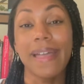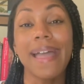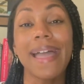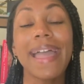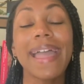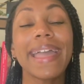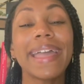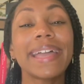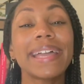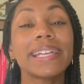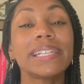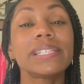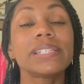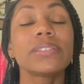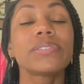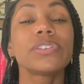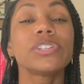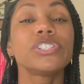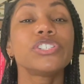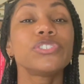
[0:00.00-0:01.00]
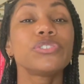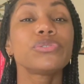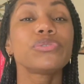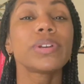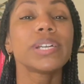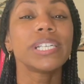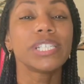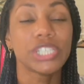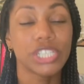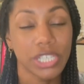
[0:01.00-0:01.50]
and the
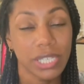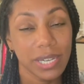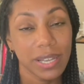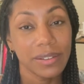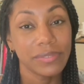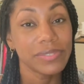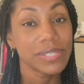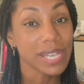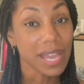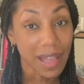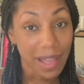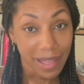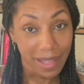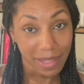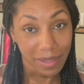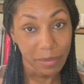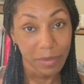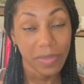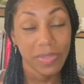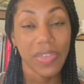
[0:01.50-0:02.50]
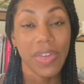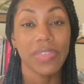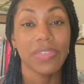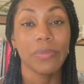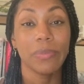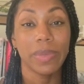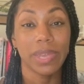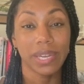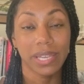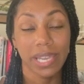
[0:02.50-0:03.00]
duration of time that the
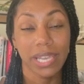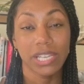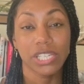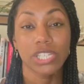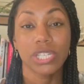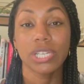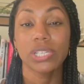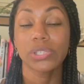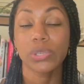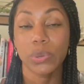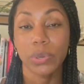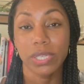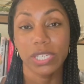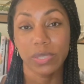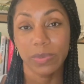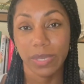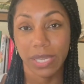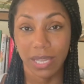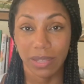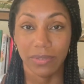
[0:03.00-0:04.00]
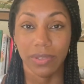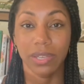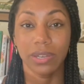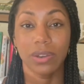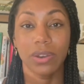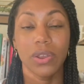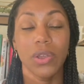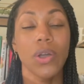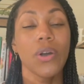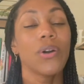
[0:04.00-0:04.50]
medication is going to be given.